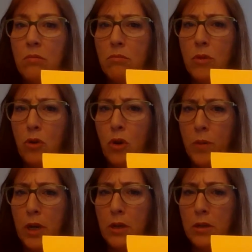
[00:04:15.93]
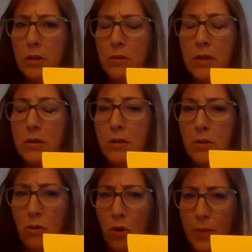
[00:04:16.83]
the
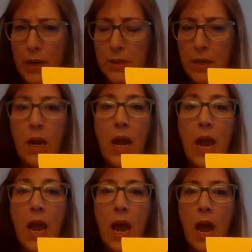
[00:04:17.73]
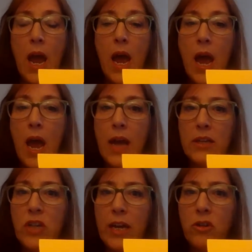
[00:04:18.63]
denominator has
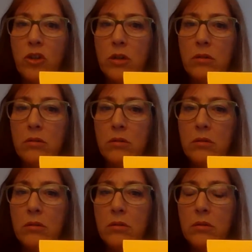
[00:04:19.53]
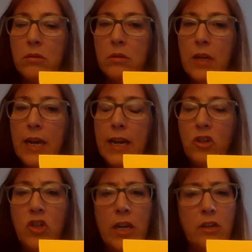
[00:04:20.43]
changed. It's
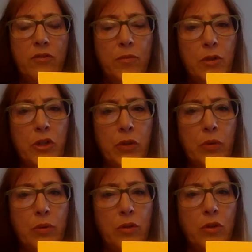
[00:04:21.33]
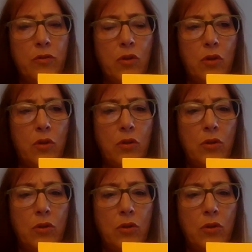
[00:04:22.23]
changed from 2 to 4.